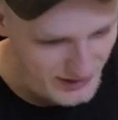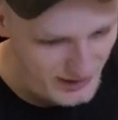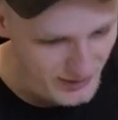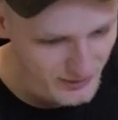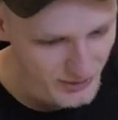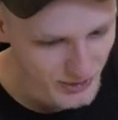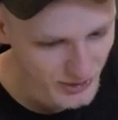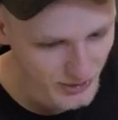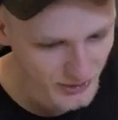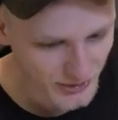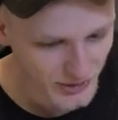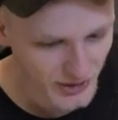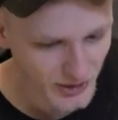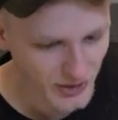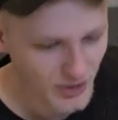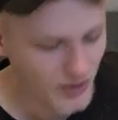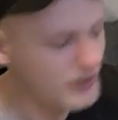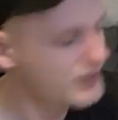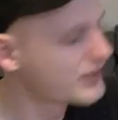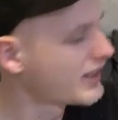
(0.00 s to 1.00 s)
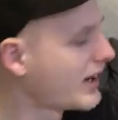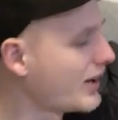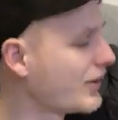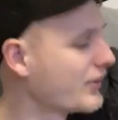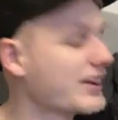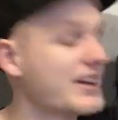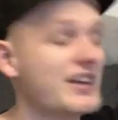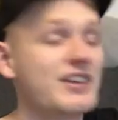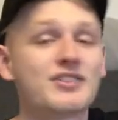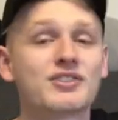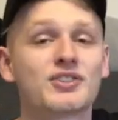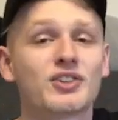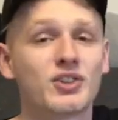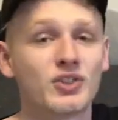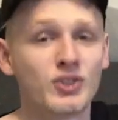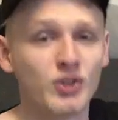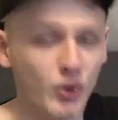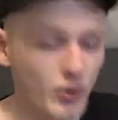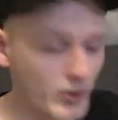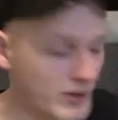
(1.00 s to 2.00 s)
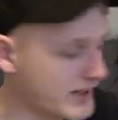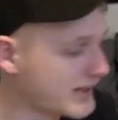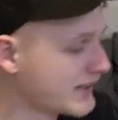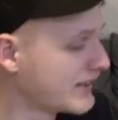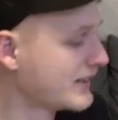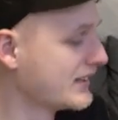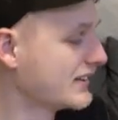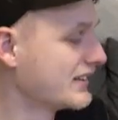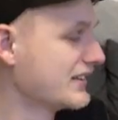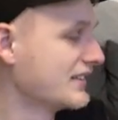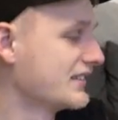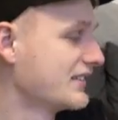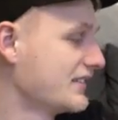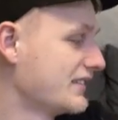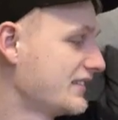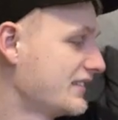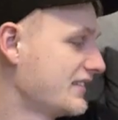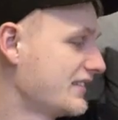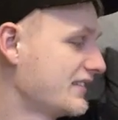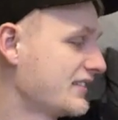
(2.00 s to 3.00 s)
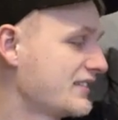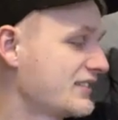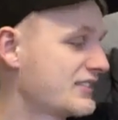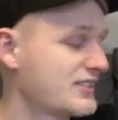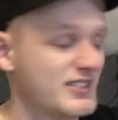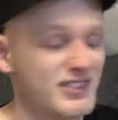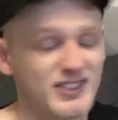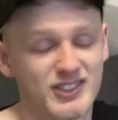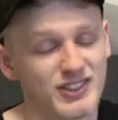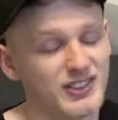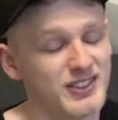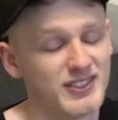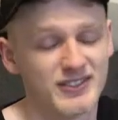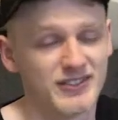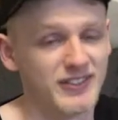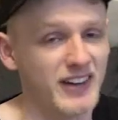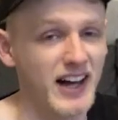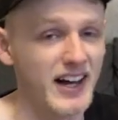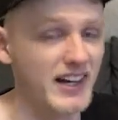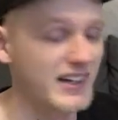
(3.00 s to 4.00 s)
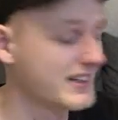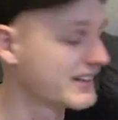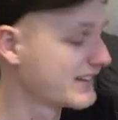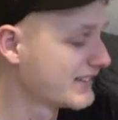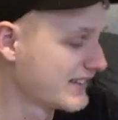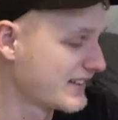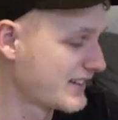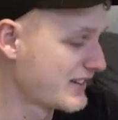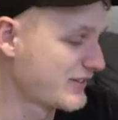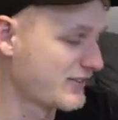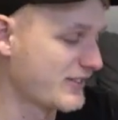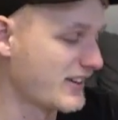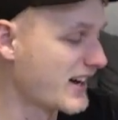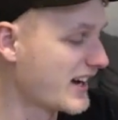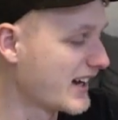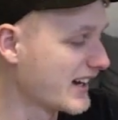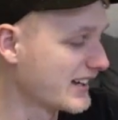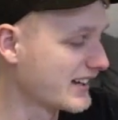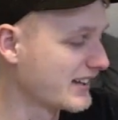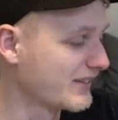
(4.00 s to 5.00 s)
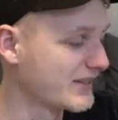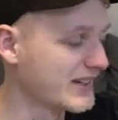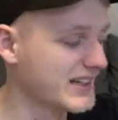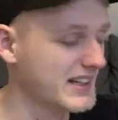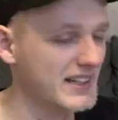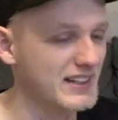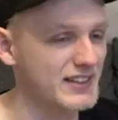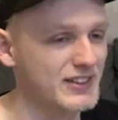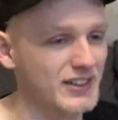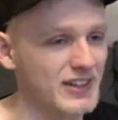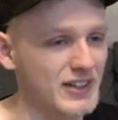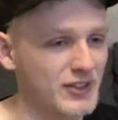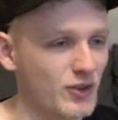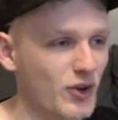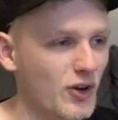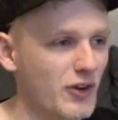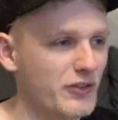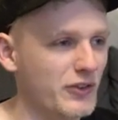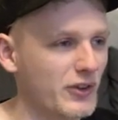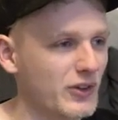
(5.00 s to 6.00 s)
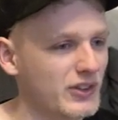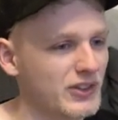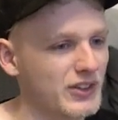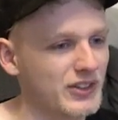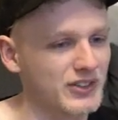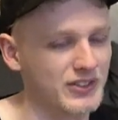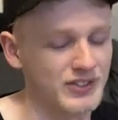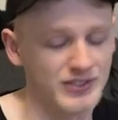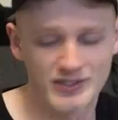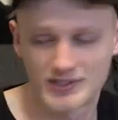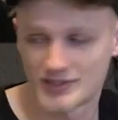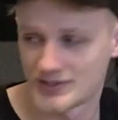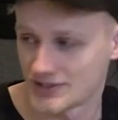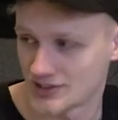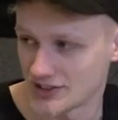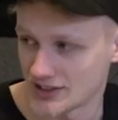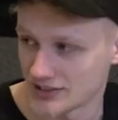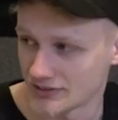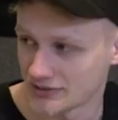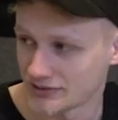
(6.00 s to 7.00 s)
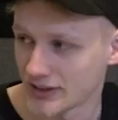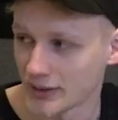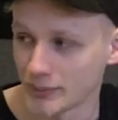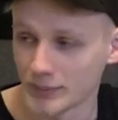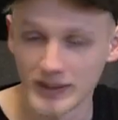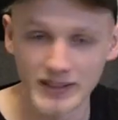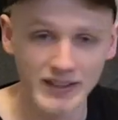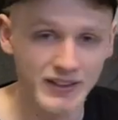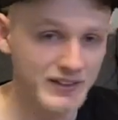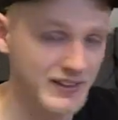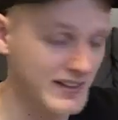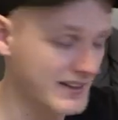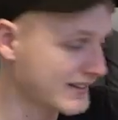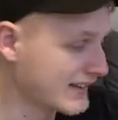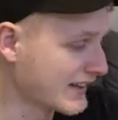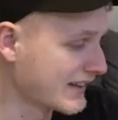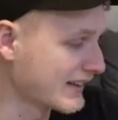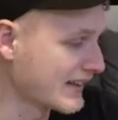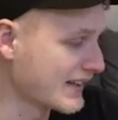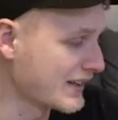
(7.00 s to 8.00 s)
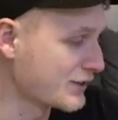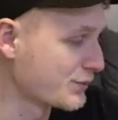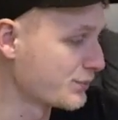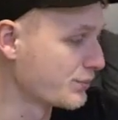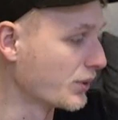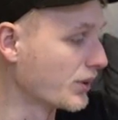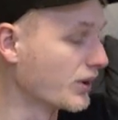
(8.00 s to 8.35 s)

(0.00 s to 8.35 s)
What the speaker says: going? The lockdown is going... just fine. It's fine. I mean, it's awful not seeing family and things like this, but